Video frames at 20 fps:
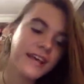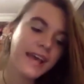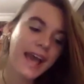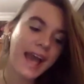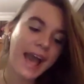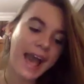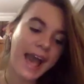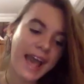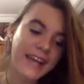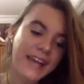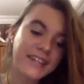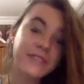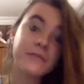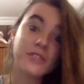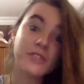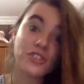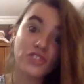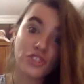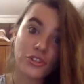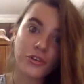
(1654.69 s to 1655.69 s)
And it
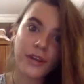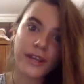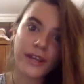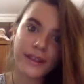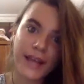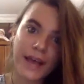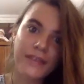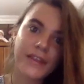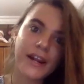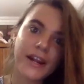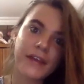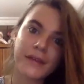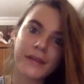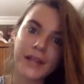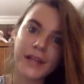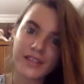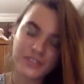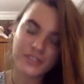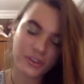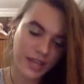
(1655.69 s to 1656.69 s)
was during that I
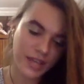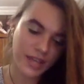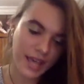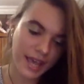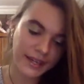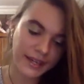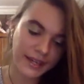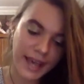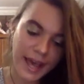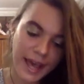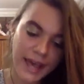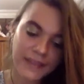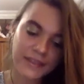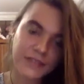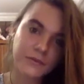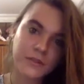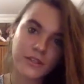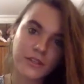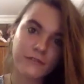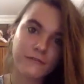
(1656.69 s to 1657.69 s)
realized, okay, yeah,
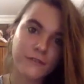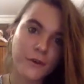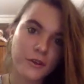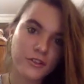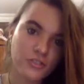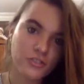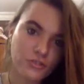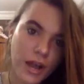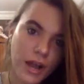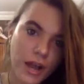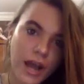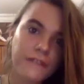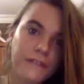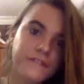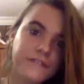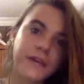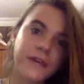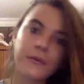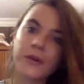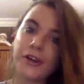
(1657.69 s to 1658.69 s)
this was a first
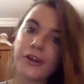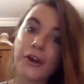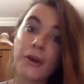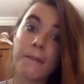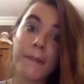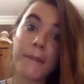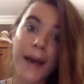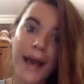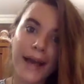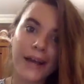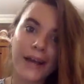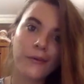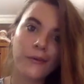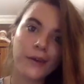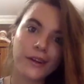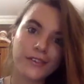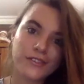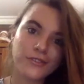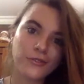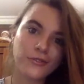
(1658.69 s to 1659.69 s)
draft. I want to go back. I
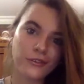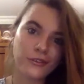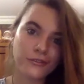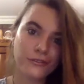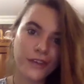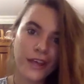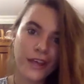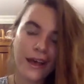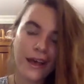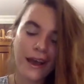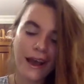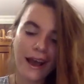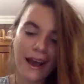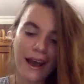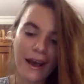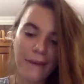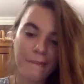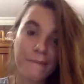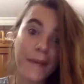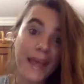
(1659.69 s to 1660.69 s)
want to sort
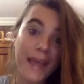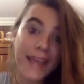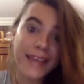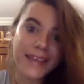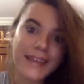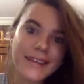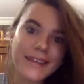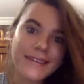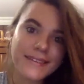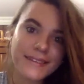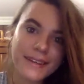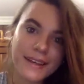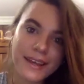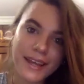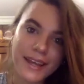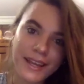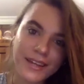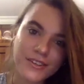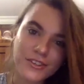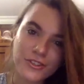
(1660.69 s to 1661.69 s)
of make it
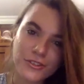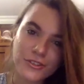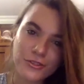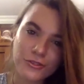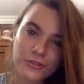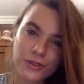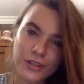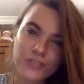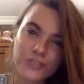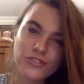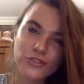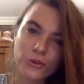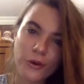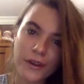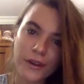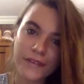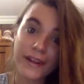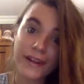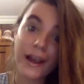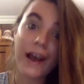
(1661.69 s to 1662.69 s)
into a
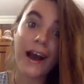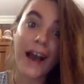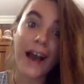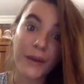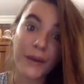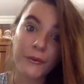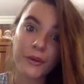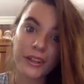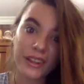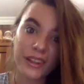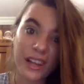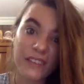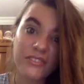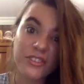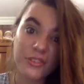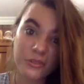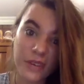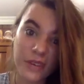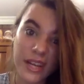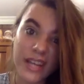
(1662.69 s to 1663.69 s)
story that I would love
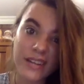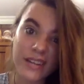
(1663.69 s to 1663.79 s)
to read,